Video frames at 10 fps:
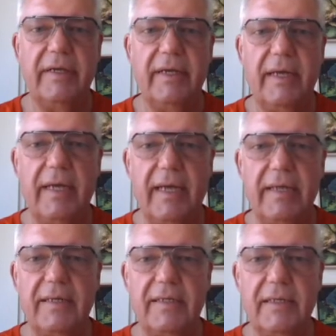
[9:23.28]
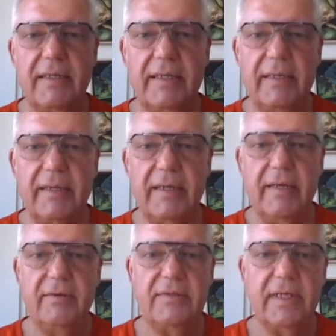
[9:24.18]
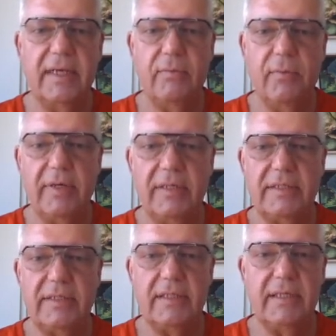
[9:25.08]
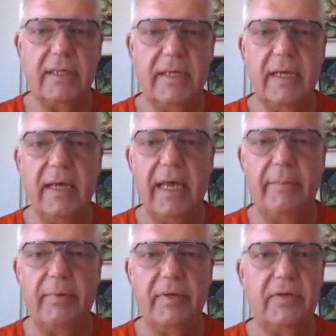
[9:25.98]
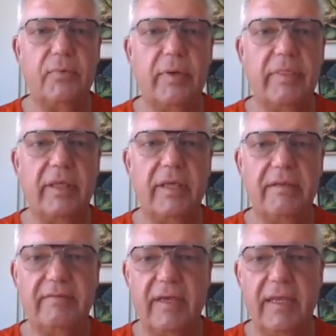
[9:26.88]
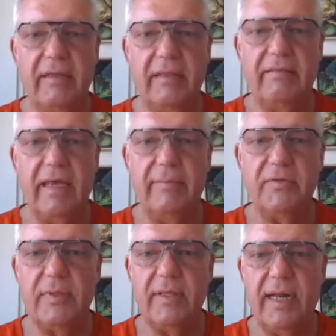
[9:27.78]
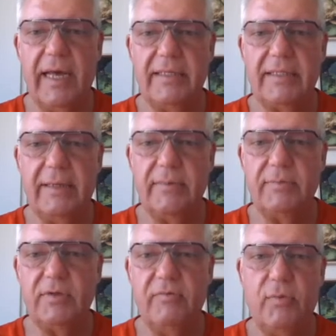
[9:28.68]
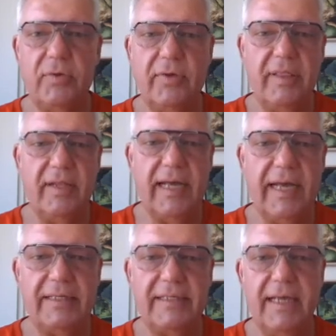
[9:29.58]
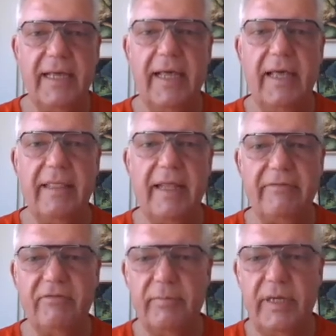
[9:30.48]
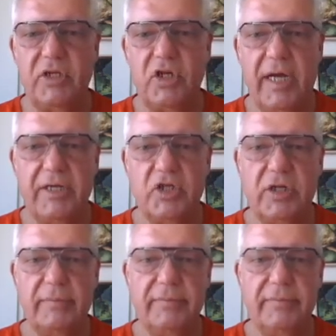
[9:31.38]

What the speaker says: And here you see what is happened with the scene. The same is with the lights. Sometimes you have water in the lights that have to be charged.